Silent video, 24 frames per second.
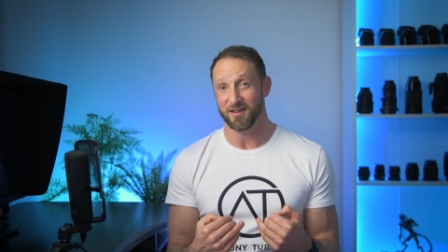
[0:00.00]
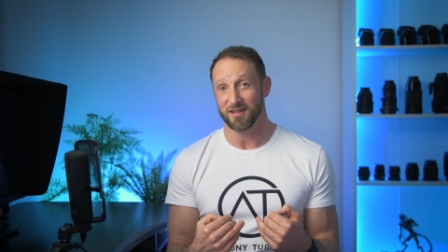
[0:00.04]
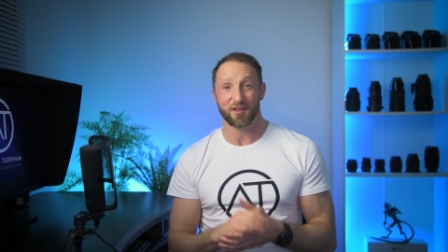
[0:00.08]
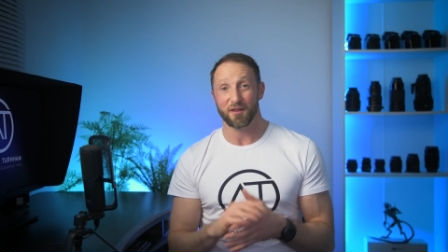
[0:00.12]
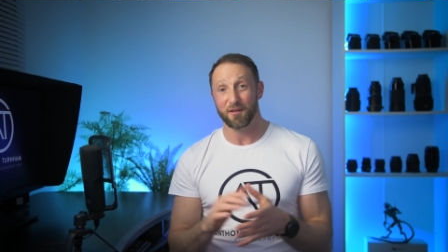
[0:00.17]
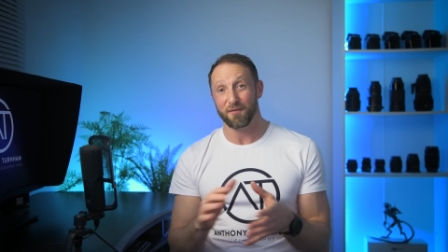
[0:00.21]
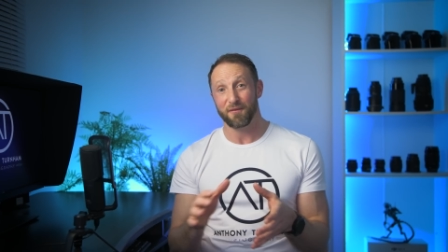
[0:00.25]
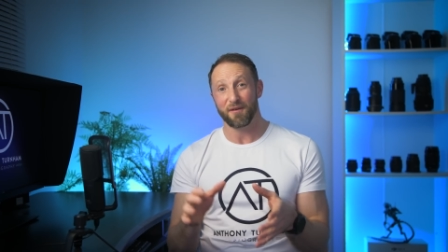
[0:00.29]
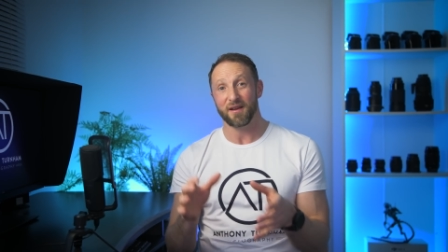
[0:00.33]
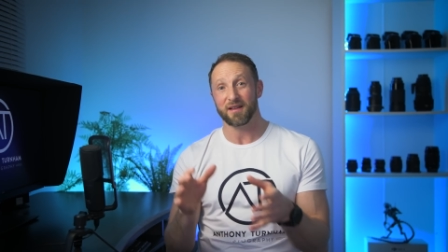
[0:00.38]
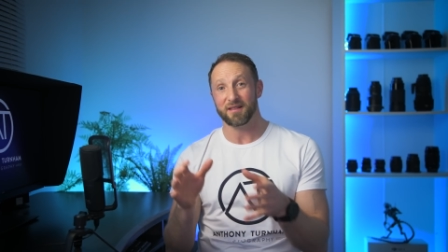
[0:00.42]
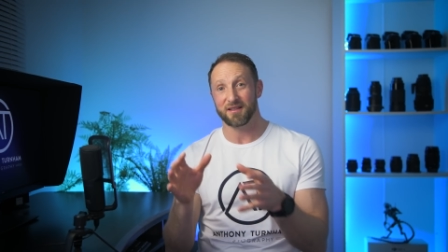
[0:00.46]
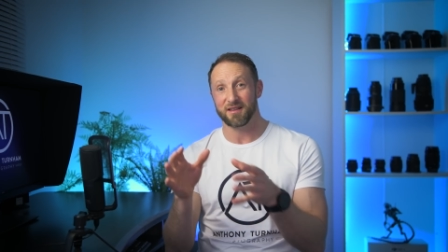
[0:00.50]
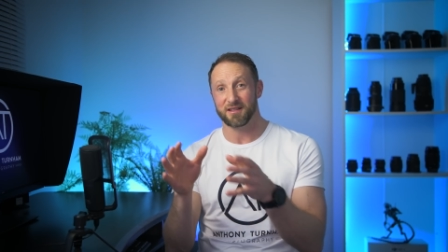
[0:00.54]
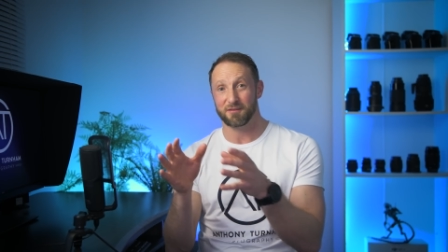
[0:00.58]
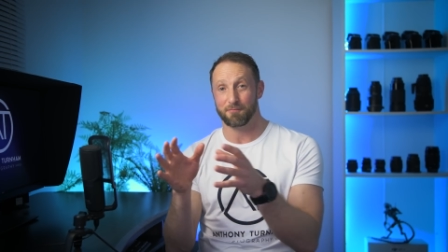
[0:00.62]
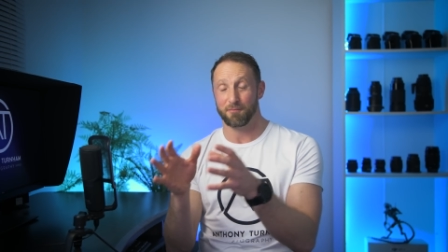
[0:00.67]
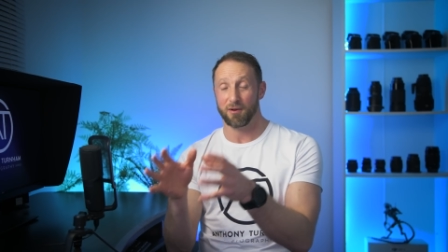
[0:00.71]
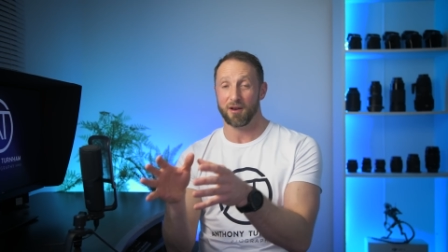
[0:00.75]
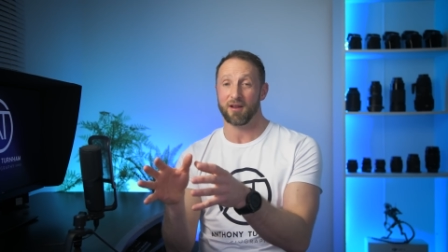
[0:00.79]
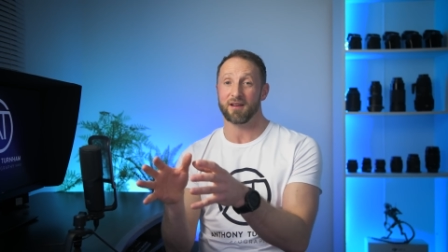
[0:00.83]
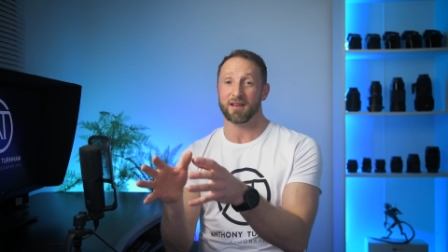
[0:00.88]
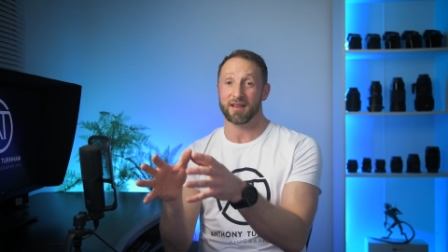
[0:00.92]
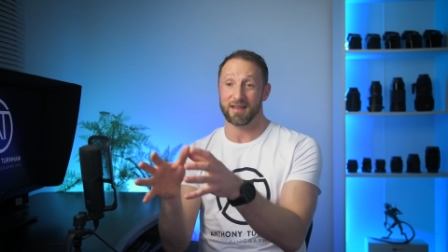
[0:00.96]
So the fact this
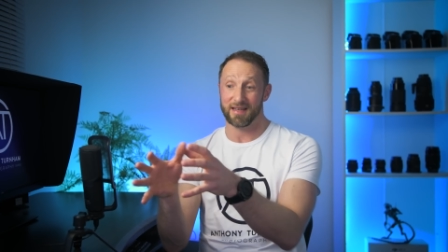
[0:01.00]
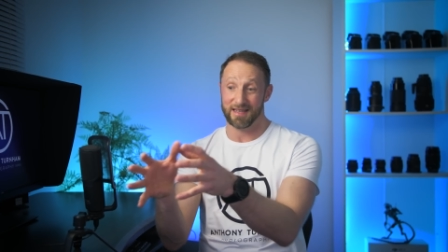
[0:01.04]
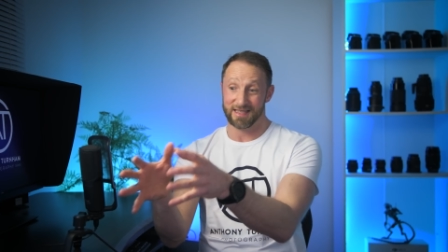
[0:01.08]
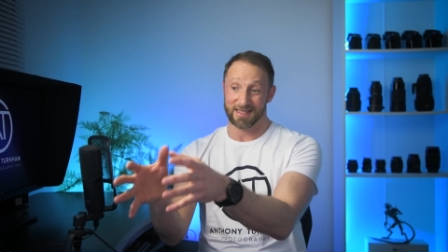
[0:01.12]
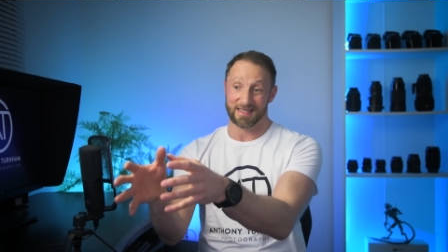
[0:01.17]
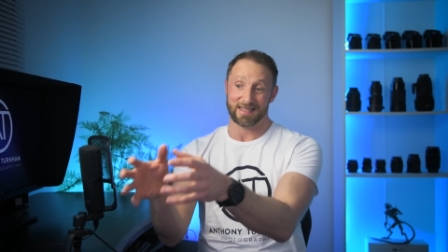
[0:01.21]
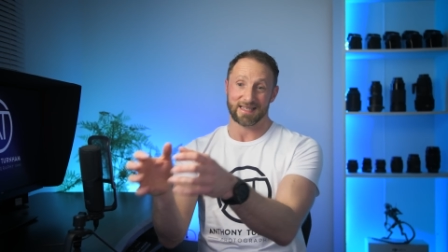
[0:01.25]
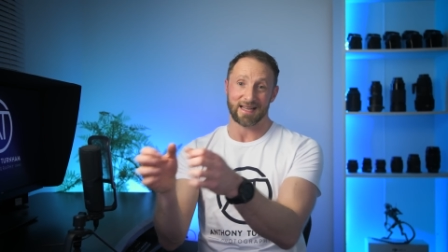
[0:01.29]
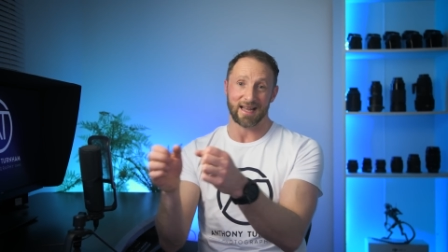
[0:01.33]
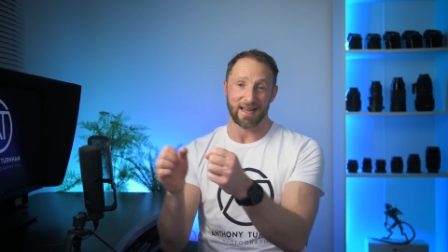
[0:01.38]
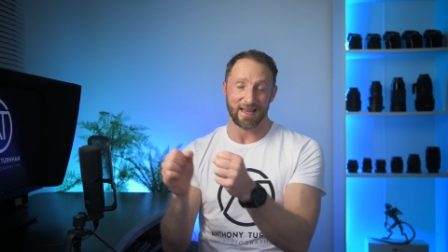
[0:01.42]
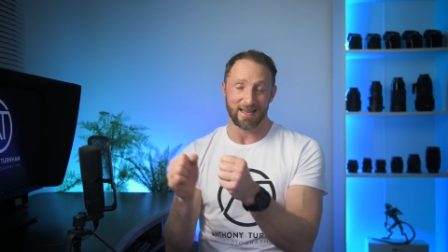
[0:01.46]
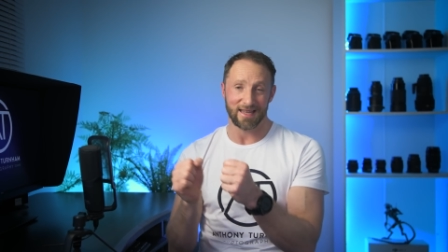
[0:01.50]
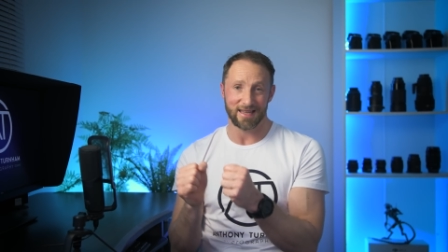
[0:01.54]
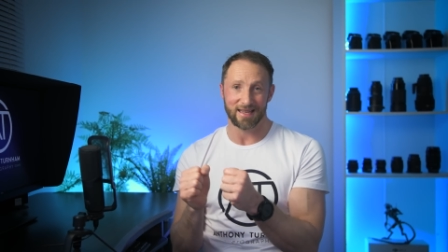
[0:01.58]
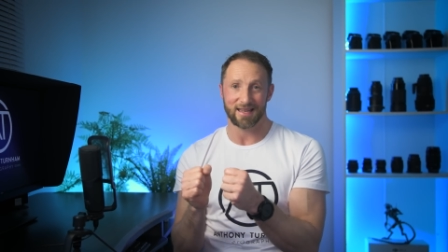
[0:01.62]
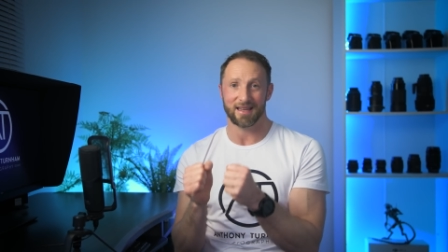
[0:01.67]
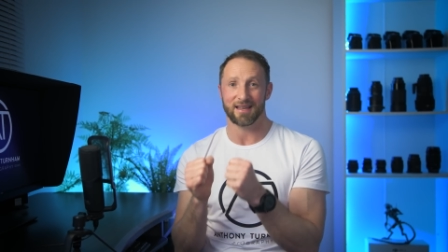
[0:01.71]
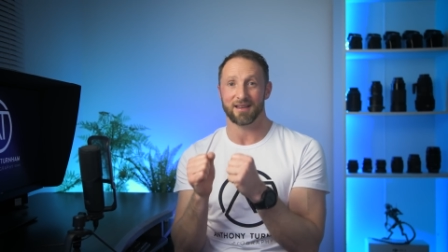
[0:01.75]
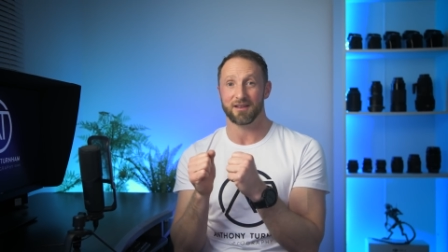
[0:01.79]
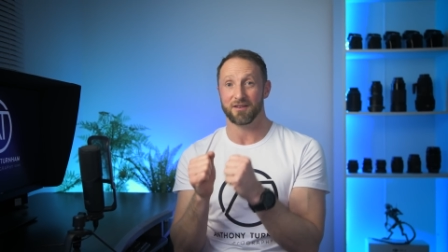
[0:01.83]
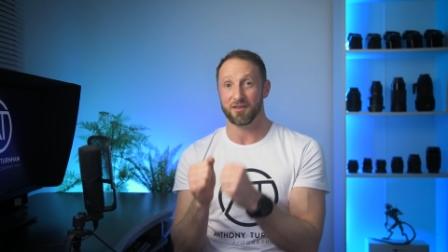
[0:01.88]
plugin is taking